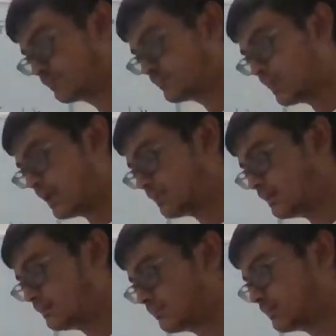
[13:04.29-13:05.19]
And
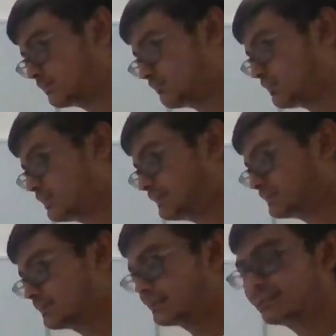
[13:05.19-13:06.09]
then when you realize
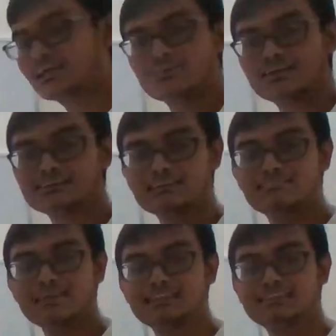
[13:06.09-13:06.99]
the earlier question,
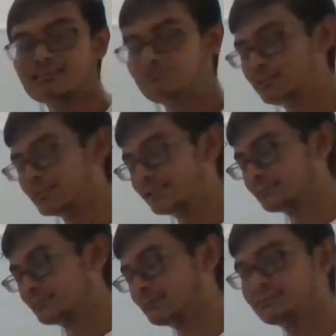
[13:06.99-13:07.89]
right, 3B, there is
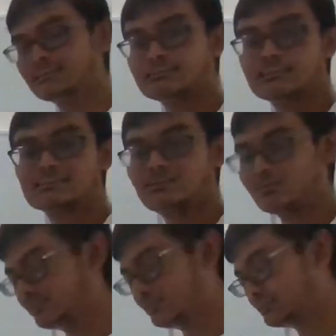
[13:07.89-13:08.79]
an answer there. So always